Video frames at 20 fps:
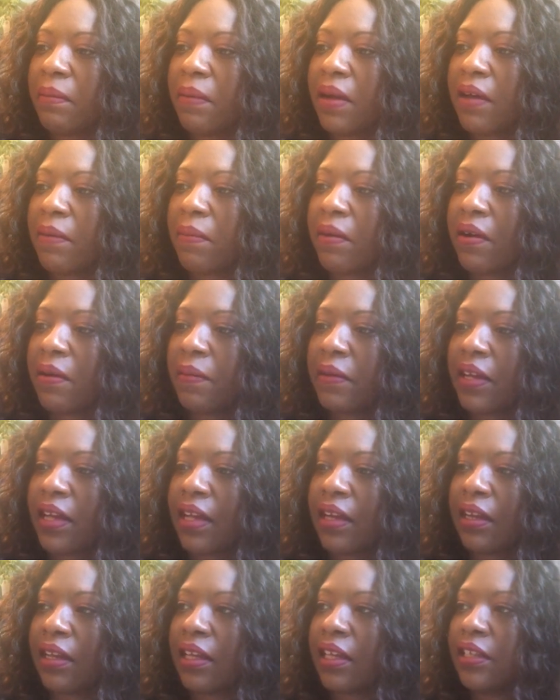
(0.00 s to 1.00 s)
about
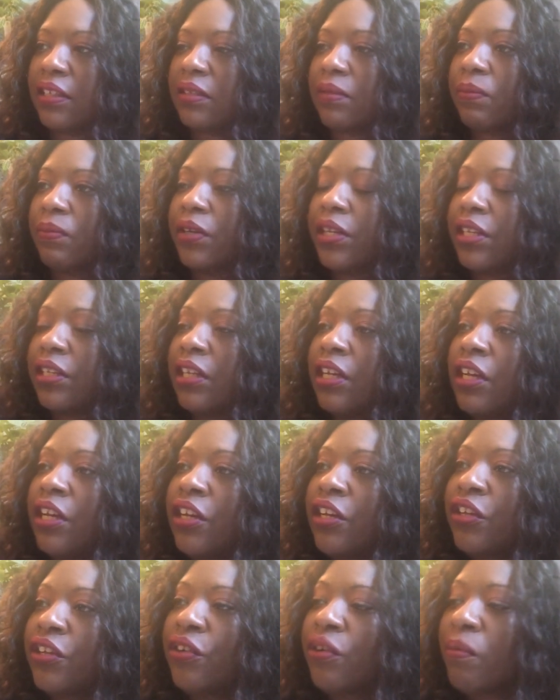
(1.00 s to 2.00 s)
propagating is when
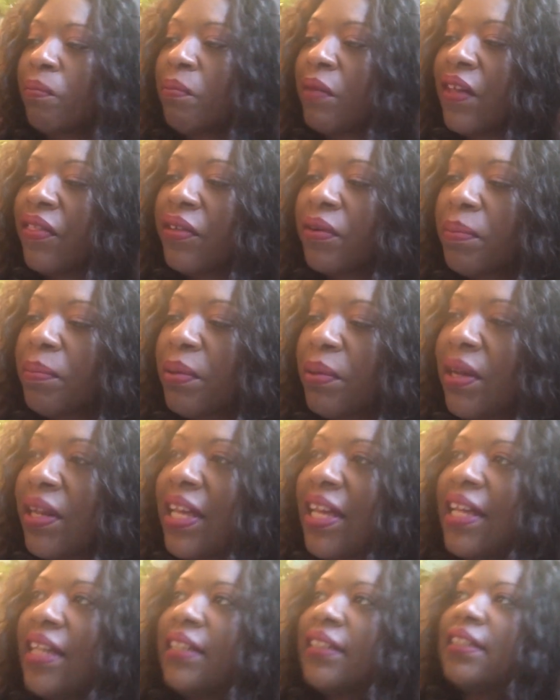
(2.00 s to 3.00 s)
your mother
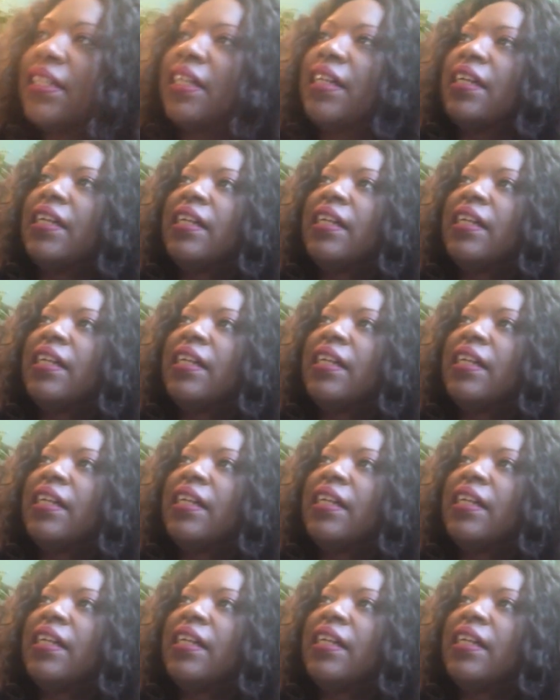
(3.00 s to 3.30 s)
plant